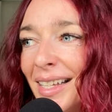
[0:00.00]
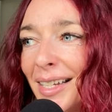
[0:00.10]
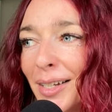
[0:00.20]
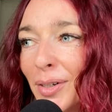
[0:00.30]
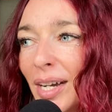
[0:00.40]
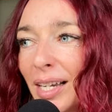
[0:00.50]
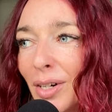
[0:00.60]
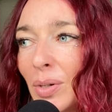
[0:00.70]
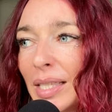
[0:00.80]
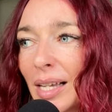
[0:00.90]
you know i could
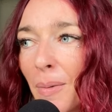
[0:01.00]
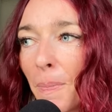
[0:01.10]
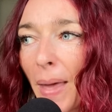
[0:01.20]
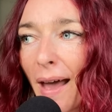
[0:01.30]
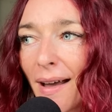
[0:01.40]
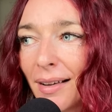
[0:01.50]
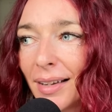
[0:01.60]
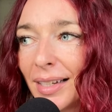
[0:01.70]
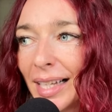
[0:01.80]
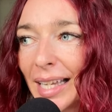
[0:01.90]
always come back
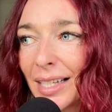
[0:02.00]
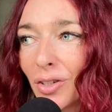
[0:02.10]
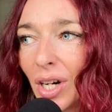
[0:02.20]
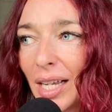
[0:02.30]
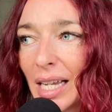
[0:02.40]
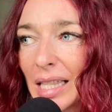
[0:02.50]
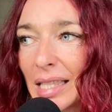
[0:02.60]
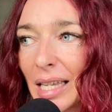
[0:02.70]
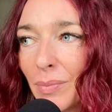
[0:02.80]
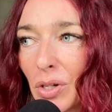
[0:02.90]
and like try and get the
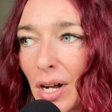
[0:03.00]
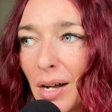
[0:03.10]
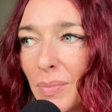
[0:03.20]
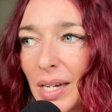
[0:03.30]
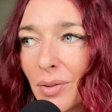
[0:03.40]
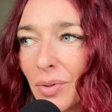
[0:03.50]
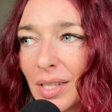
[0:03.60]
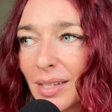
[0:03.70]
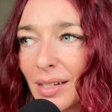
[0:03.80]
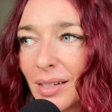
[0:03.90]
same job but it
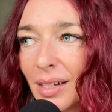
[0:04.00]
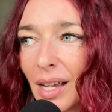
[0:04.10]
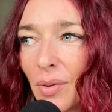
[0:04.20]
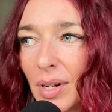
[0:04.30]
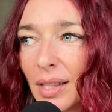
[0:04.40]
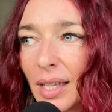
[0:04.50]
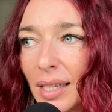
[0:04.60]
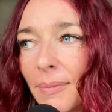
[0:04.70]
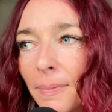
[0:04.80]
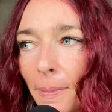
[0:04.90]
wasn't i would
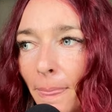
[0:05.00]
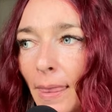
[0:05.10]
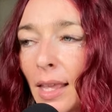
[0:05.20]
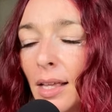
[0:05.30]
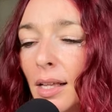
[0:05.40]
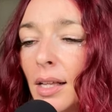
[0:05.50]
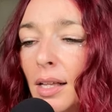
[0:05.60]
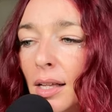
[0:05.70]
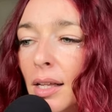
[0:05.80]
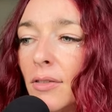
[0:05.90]
like
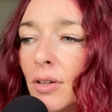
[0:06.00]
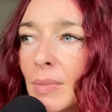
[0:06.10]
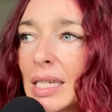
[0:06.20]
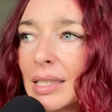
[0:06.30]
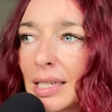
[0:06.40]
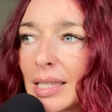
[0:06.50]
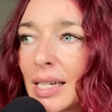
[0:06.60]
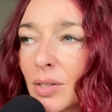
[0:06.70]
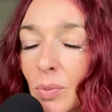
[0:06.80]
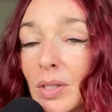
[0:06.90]
for me
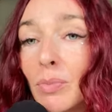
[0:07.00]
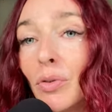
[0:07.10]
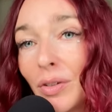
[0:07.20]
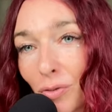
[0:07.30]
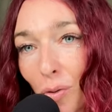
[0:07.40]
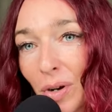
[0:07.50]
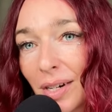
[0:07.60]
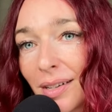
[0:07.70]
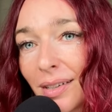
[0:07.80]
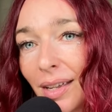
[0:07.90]
success was moving
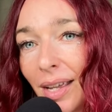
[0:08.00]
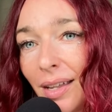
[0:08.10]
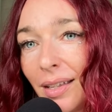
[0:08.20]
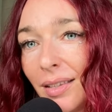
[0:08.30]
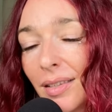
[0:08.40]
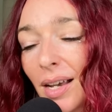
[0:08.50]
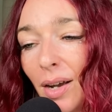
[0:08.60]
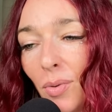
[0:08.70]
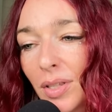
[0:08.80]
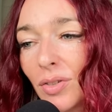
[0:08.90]
forward and i
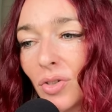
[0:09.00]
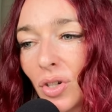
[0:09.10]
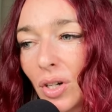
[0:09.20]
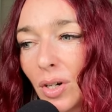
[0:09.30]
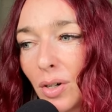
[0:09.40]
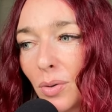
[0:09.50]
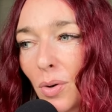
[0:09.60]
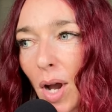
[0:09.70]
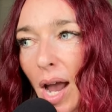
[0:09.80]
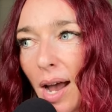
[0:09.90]
wasn't sure
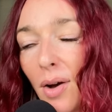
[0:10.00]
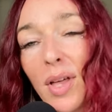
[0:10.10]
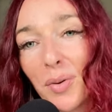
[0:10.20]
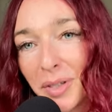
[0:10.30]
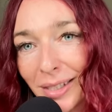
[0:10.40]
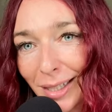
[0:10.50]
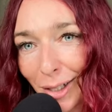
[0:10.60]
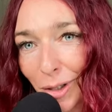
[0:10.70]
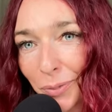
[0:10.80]
how that was going to go.